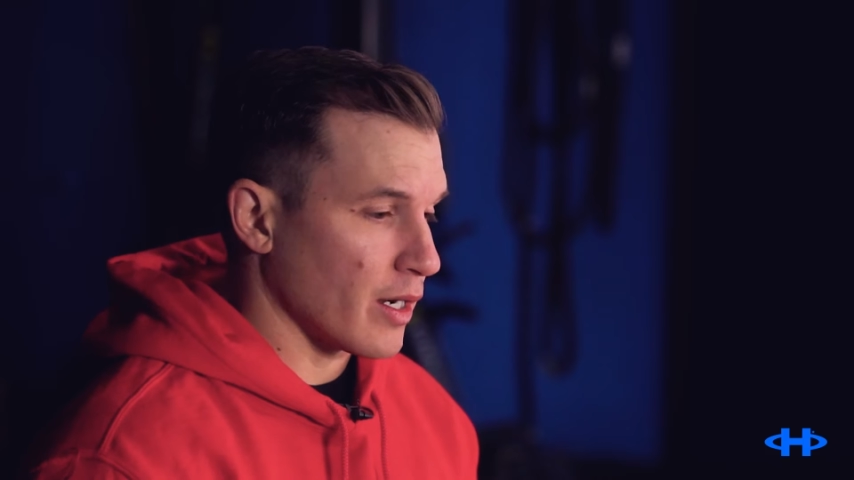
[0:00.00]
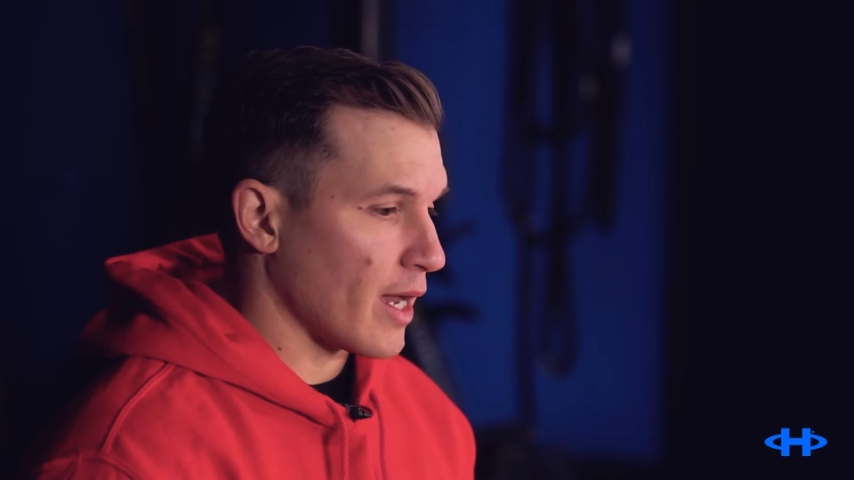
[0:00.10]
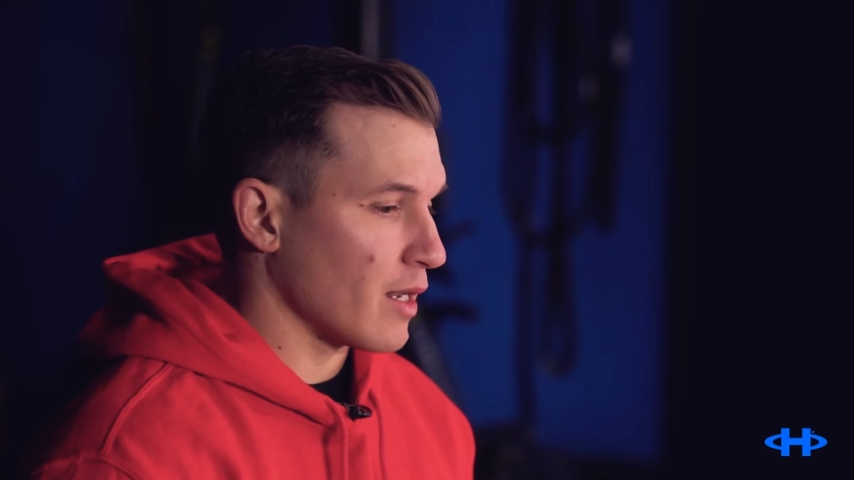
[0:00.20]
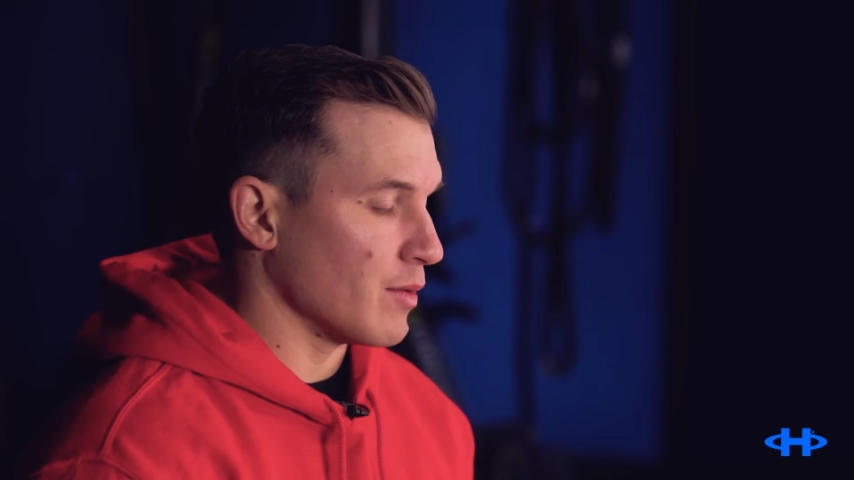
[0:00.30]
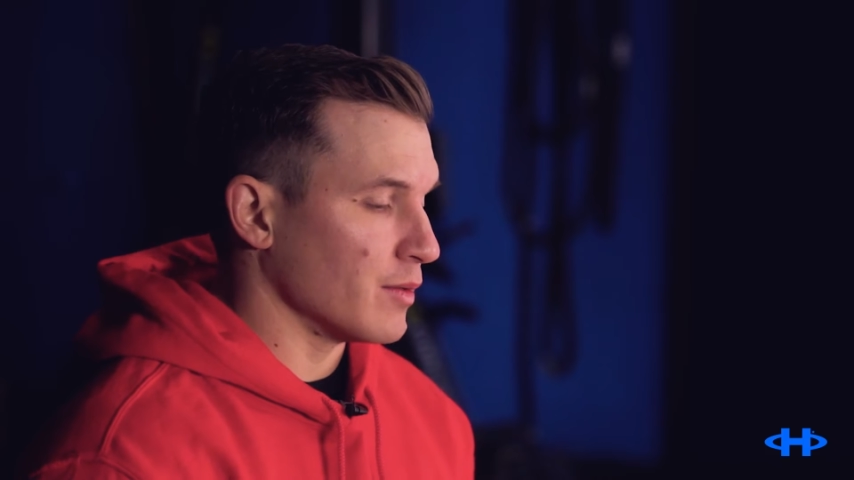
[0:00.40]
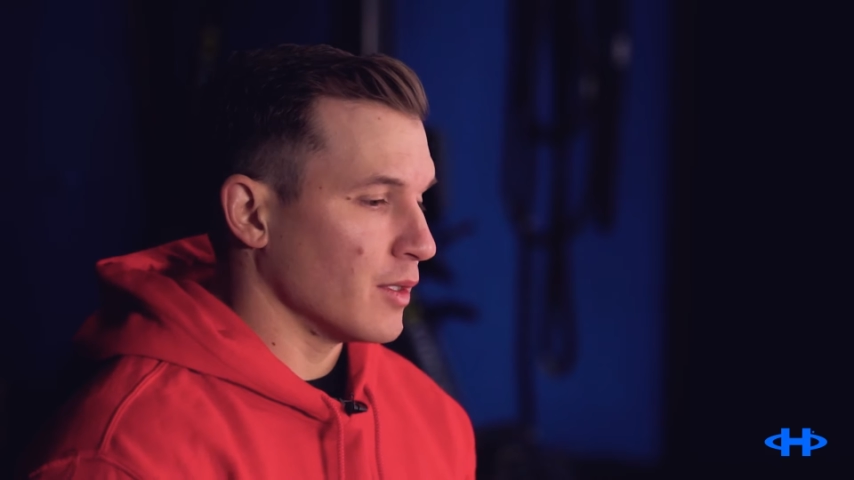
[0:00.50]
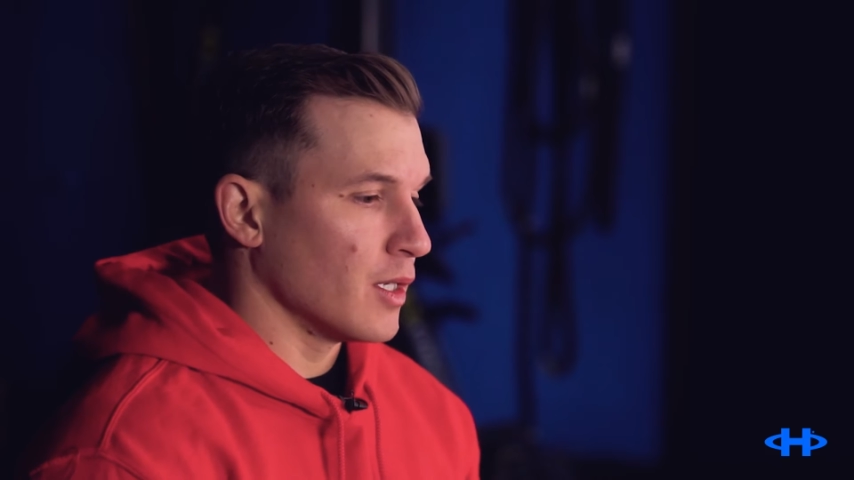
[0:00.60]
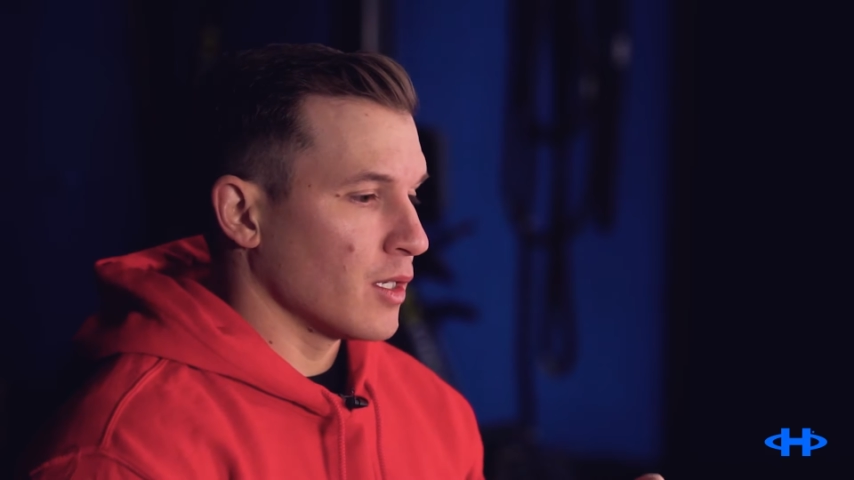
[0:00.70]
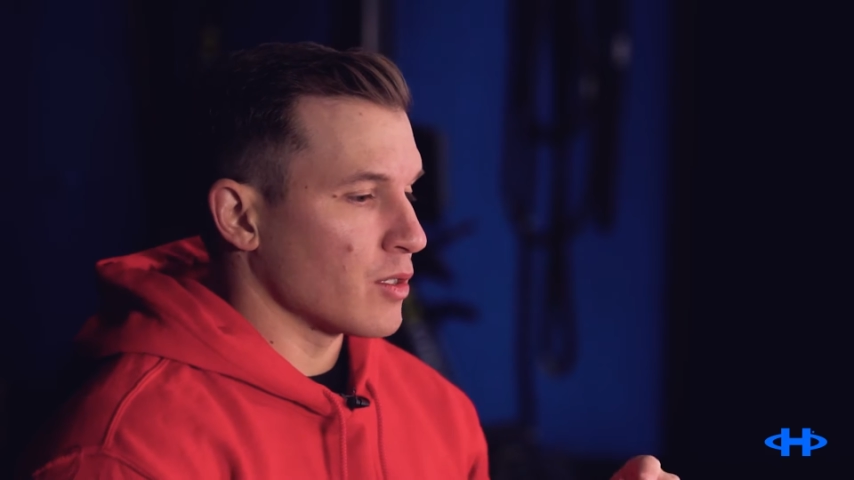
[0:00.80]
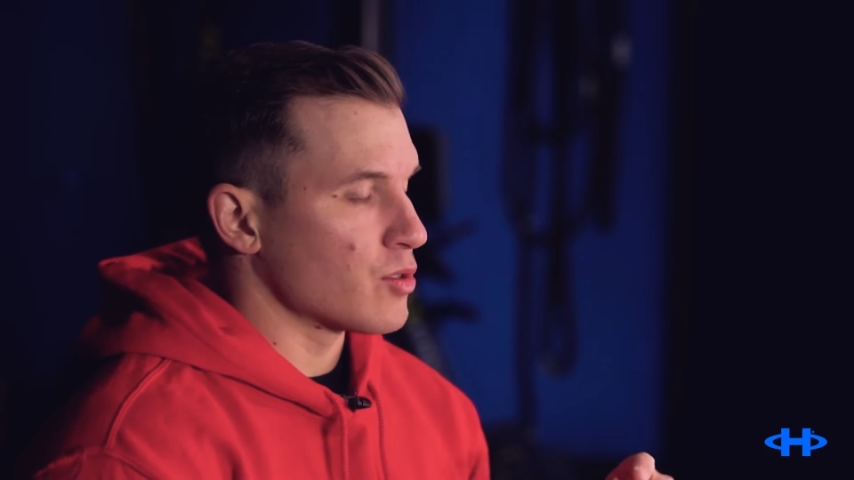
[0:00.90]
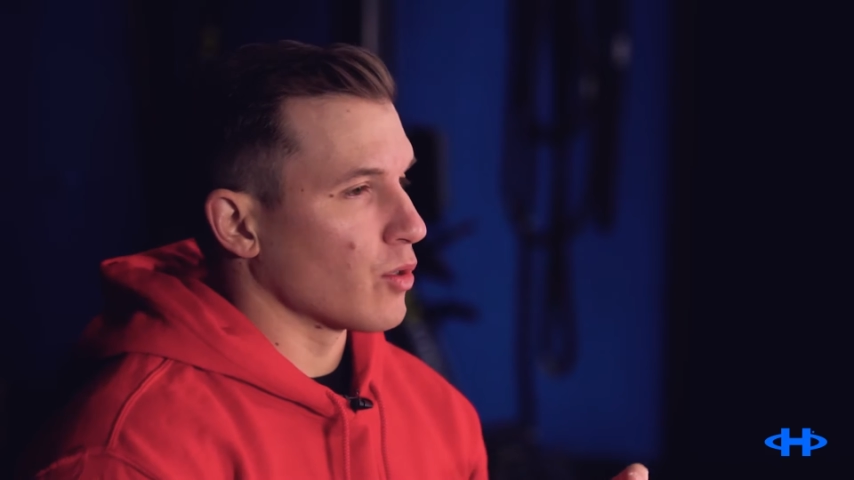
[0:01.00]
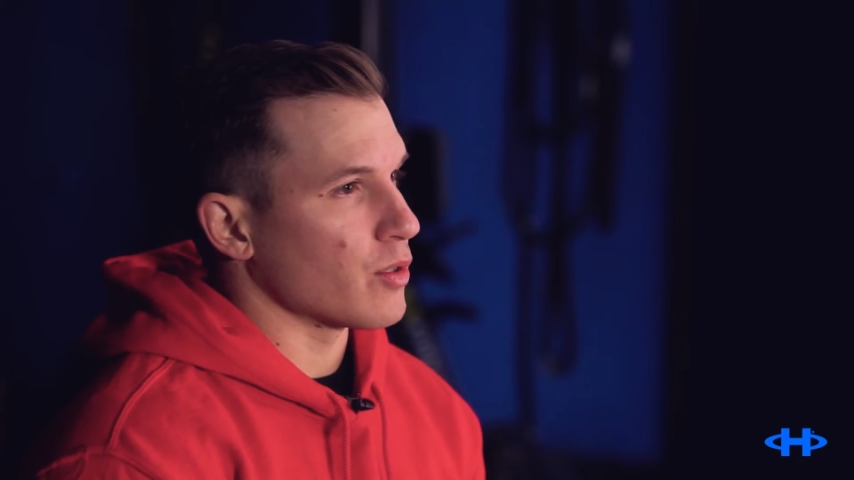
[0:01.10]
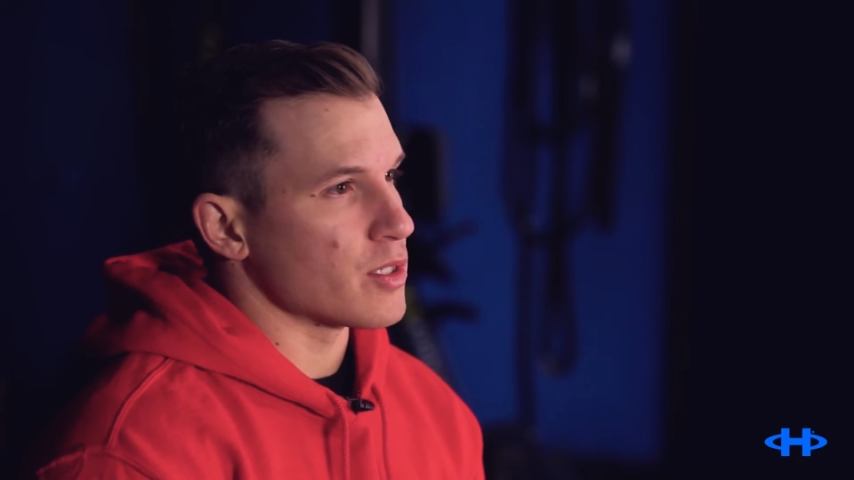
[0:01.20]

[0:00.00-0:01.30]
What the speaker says: how to control